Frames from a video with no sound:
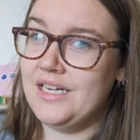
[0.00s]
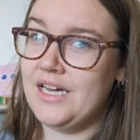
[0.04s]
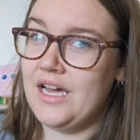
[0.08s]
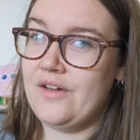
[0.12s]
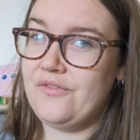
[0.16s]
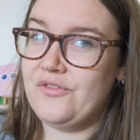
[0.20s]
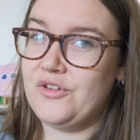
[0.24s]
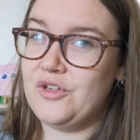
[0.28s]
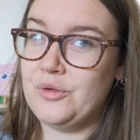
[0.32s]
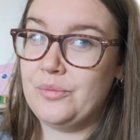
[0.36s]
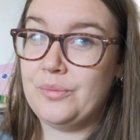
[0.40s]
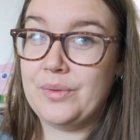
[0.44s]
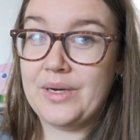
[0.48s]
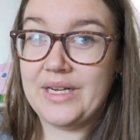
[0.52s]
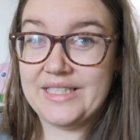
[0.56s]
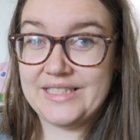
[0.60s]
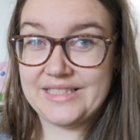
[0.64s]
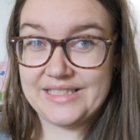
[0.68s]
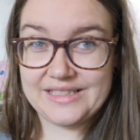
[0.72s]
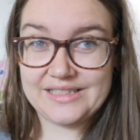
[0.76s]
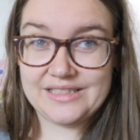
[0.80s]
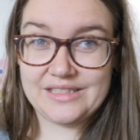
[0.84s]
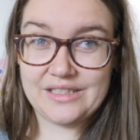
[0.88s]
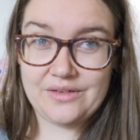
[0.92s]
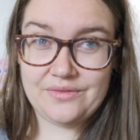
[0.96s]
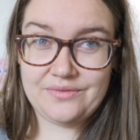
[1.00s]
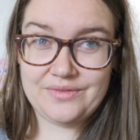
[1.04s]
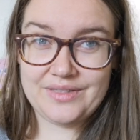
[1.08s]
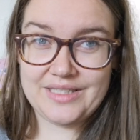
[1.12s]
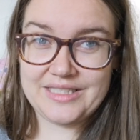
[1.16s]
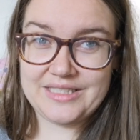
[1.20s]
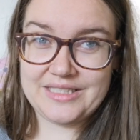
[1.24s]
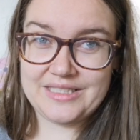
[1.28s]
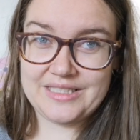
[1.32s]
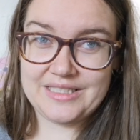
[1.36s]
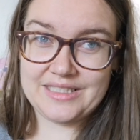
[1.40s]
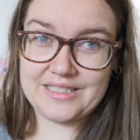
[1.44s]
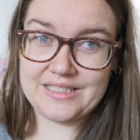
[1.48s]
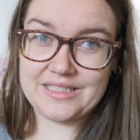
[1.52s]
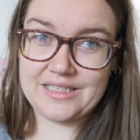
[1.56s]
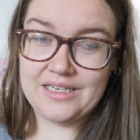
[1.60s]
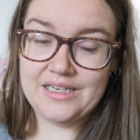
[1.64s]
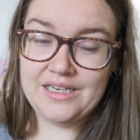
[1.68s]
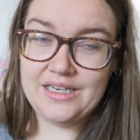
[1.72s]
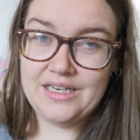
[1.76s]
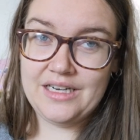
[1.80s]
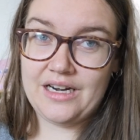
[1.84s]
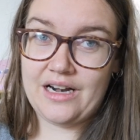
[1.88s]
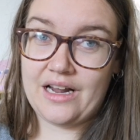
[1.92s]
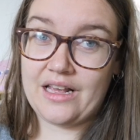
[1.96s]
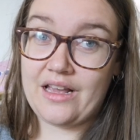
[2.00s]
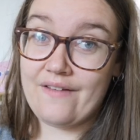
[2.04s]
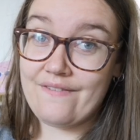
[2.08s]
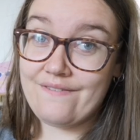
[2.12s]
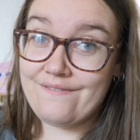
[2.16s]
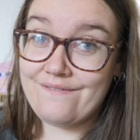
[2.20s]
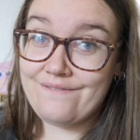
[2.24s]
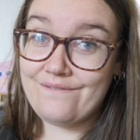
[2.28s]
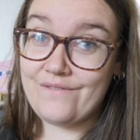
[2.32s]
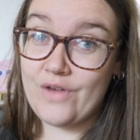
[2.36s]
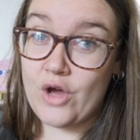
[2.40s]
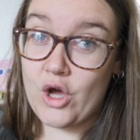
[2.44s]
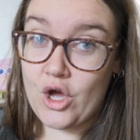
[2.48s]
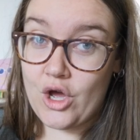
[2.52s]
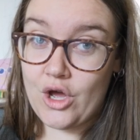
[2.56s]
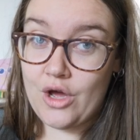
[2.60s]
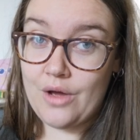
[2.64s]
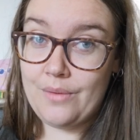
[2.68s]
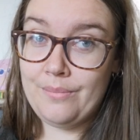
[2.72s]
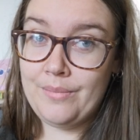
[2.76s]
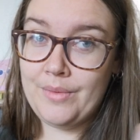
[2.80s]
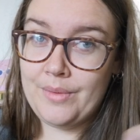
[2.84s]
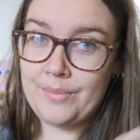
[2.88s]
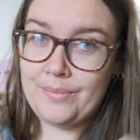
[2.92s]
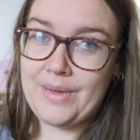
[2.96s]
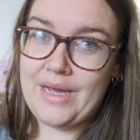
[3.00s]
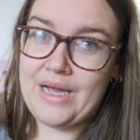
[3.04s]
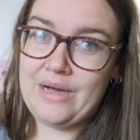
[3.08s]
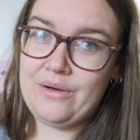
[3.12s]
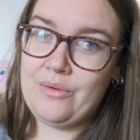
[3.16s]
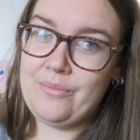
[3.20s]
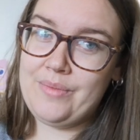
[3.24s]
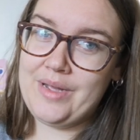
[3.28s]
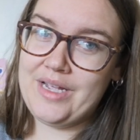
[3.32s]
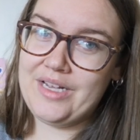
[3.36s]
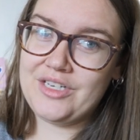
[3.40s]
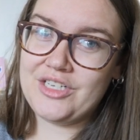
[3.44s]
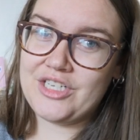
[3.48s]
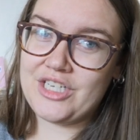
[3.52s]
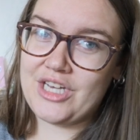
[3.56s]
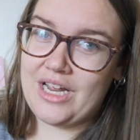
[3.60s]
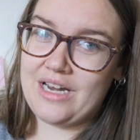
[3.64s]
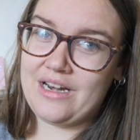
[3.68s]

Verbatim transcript: a few places that have listed like firm power mesh,